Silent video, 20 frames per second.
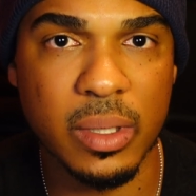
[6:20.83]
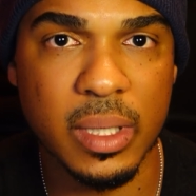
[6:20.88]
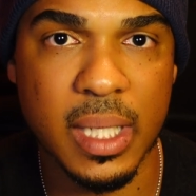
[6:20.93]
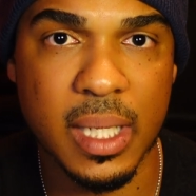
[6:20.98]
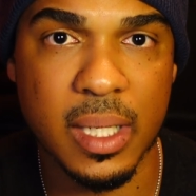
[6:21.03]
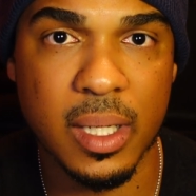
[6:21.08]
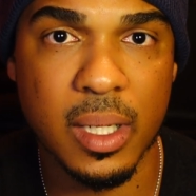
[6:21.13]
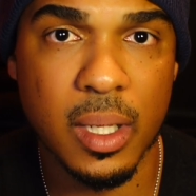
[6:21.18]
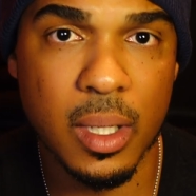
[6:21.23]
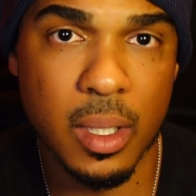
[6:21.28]
and
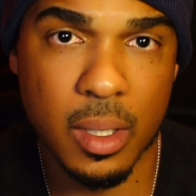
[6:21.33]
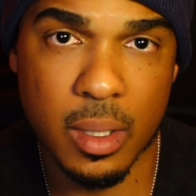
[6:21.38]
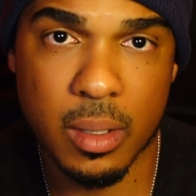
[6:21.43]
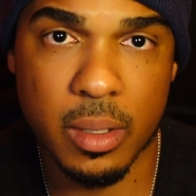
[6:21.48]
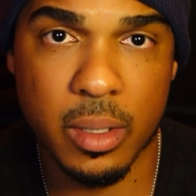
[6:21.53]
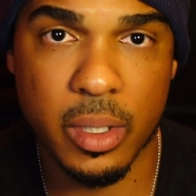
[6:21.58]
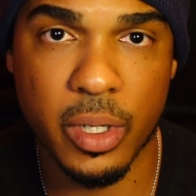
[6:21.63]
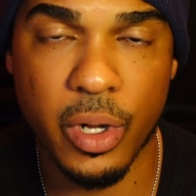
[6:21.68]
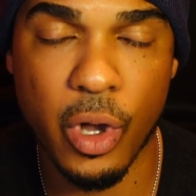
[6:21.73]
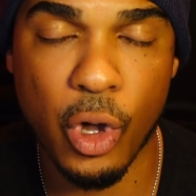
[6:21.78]
then,
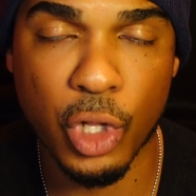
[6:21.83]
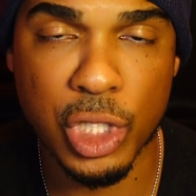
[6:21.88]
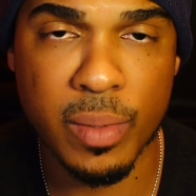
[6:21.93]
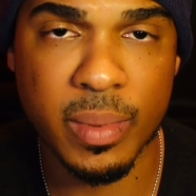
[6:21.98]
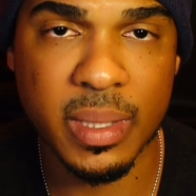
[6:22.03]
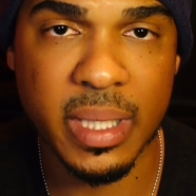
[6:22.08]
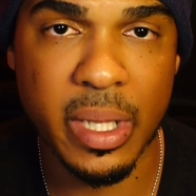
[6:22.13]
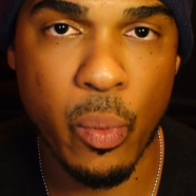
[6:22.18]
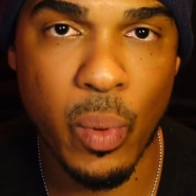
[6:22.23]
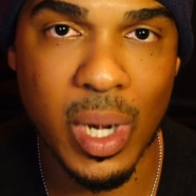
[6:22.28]
you know,
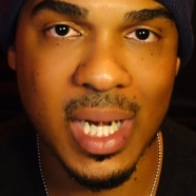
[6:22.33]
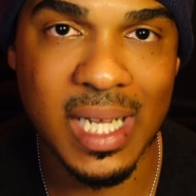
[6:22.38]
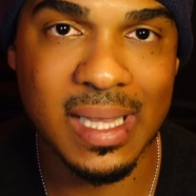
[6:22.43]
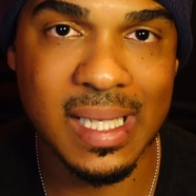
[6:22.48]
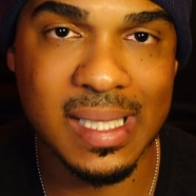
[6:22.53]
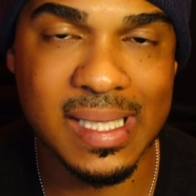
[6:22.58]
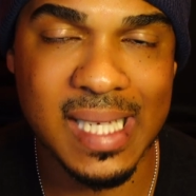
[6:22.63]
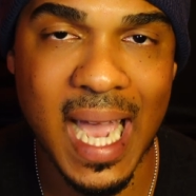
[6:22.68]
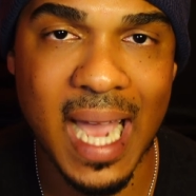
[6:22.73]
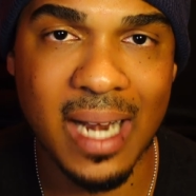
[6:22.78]
ultimately winning
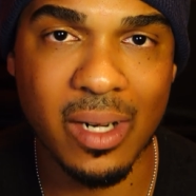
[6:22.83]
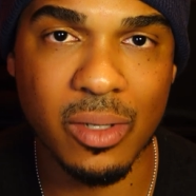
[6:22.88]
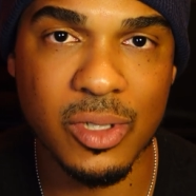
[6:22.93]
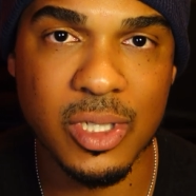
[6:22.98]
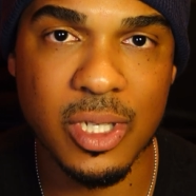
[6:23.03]
the title.